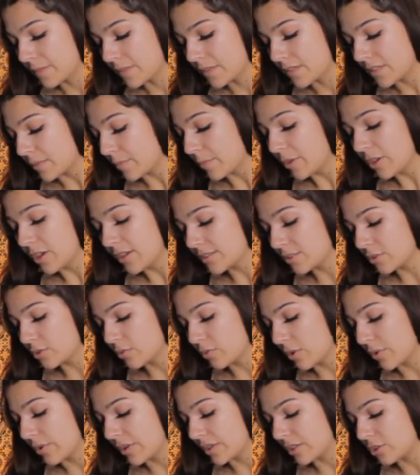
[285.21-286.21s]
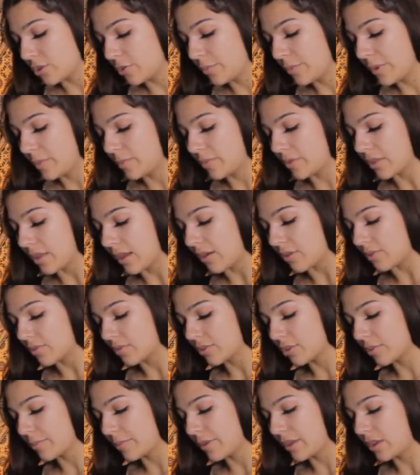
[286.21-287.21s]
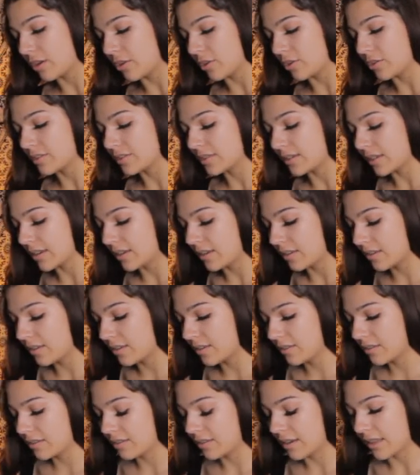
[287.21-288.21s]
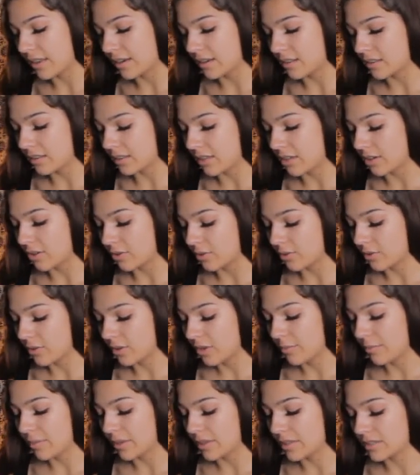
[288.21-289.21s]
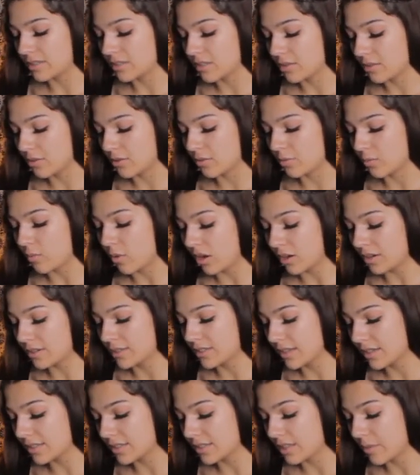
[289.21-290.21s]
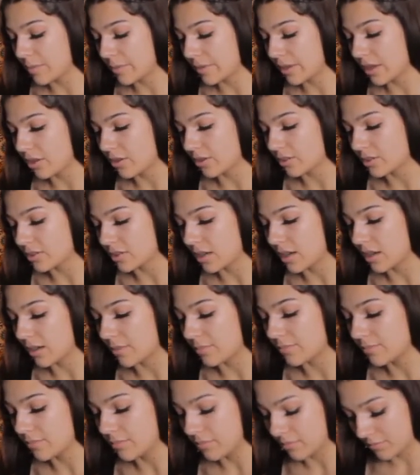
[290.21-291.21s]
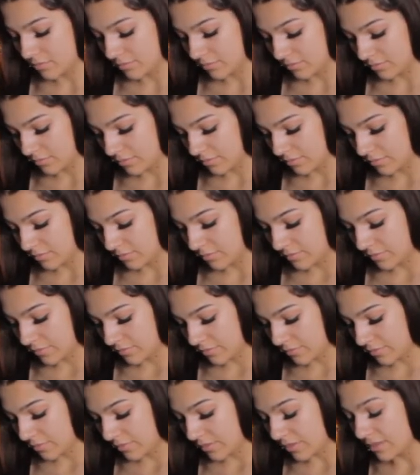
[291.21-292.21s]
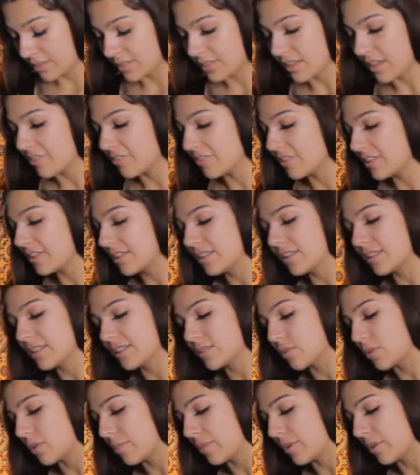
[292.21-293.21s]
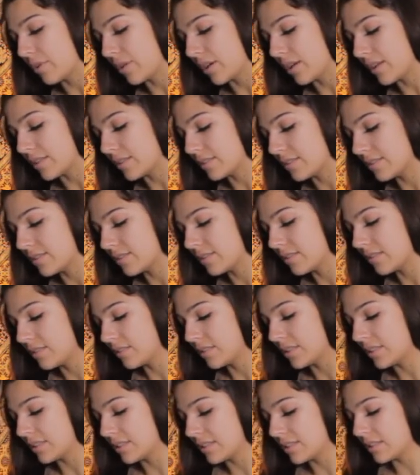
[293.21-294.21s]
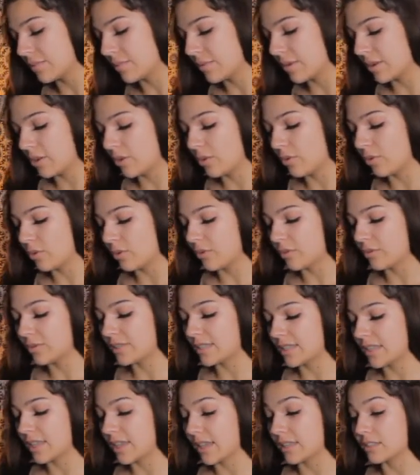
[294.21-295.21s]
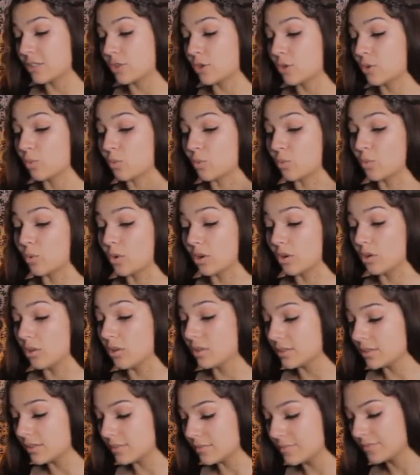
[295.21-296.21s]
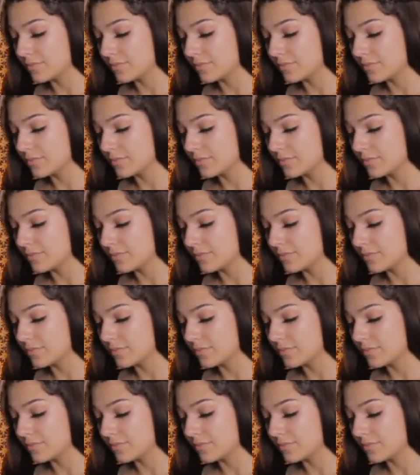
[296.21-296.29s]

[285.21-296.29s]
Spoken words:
Some of you guys are throwing two people out. Could be an earth sign and a Leo, because the water sign is coming out on top. Definitely a Scorpio, guys. This is somebody who you see as your world.